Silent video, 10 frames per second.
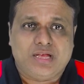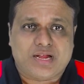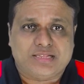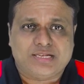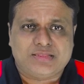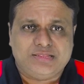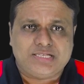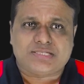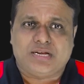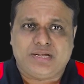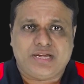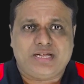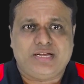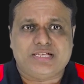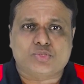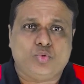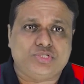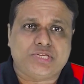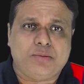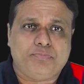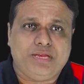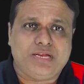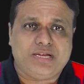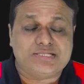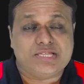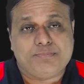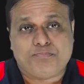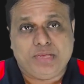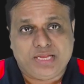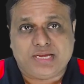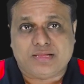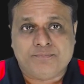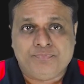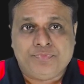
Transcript: Rather, this 100 days crucial period is the period